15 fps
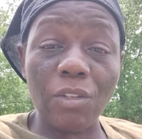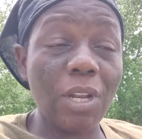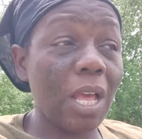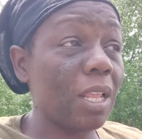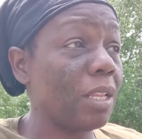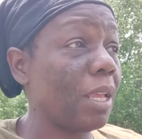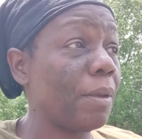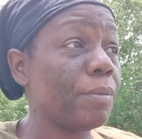You're
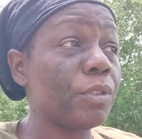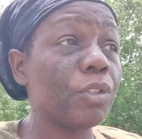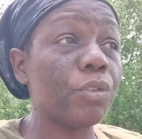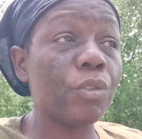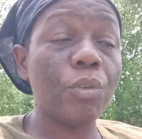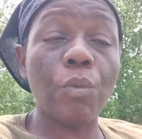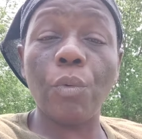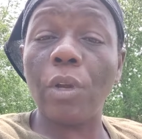not able to
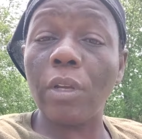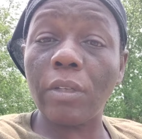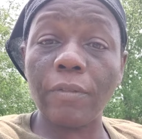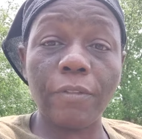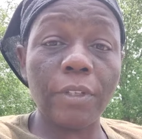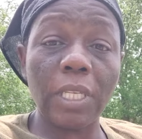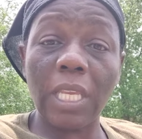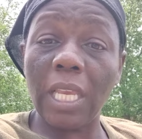do the work
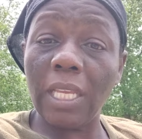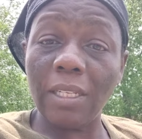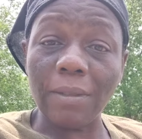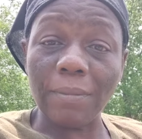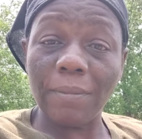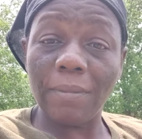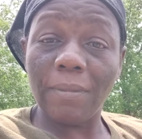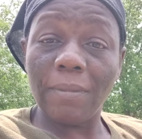for the
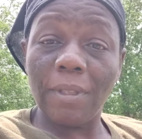kingdom.